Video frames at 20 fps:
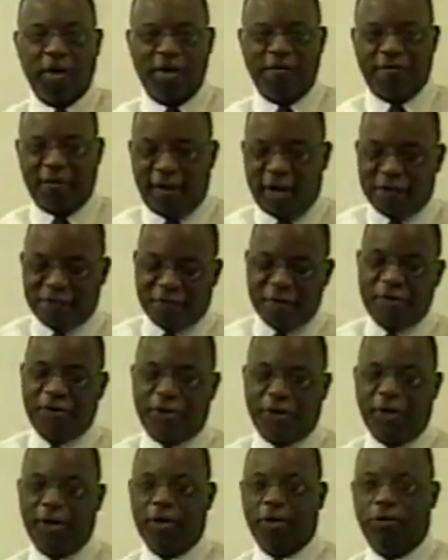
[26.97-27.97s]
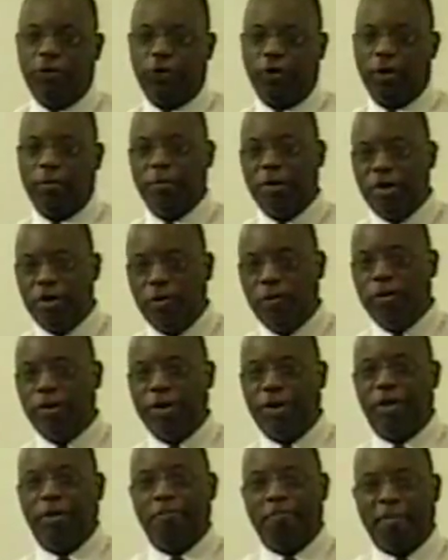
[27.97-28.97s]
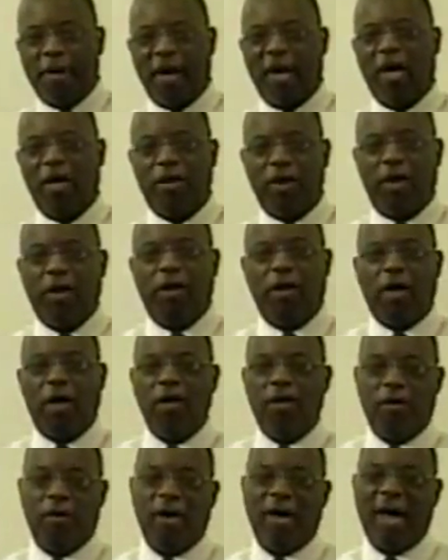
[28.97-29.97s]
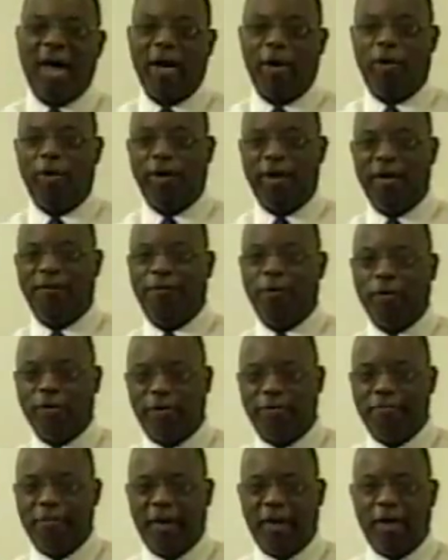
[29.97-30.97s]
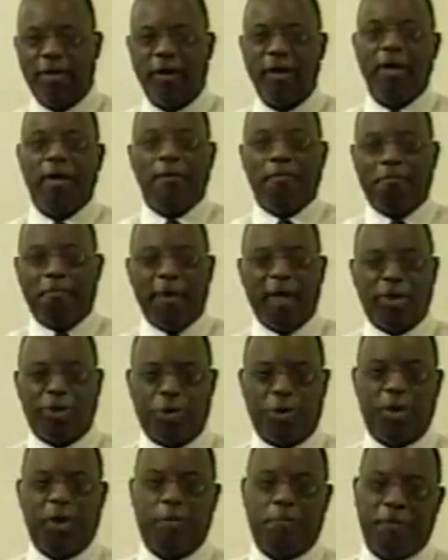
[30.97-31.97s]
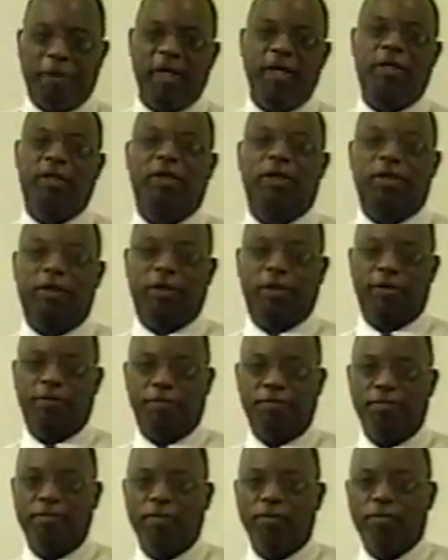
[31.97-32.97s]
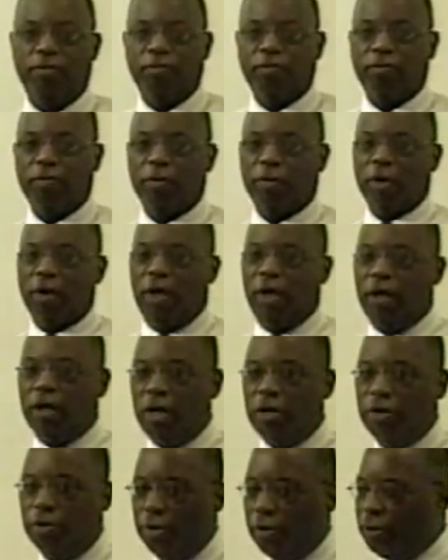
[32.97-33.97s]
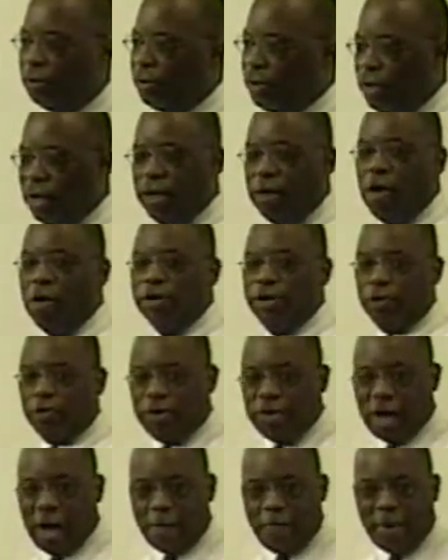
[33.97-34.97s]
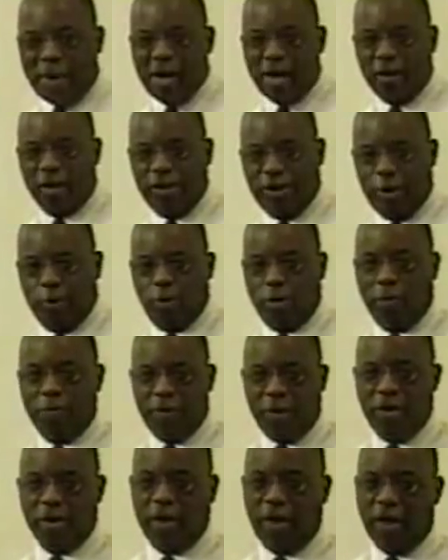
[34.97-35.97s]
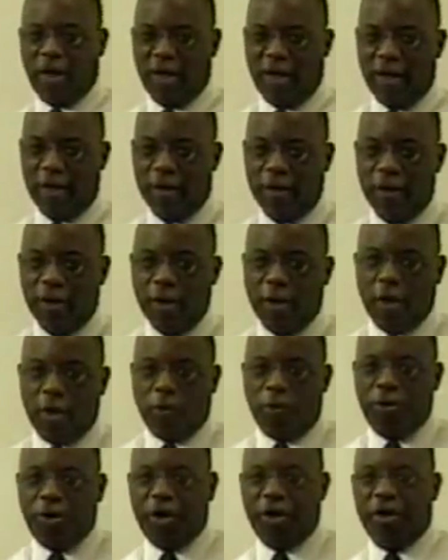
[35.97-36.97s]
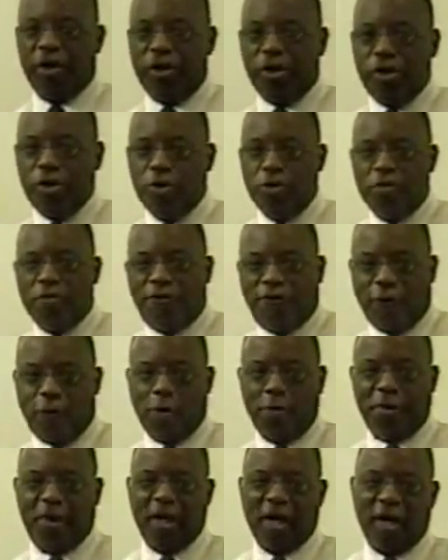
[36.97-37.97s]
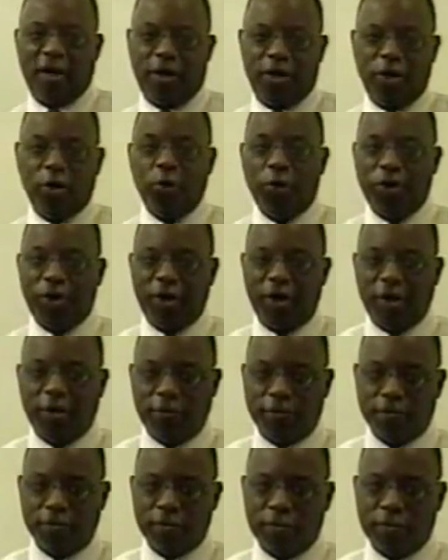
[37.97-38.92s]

of everything that you're going to be using in math and other higher levels of math, metric spaces, and also topology we're going to be looking at. When you get into uniform continuity,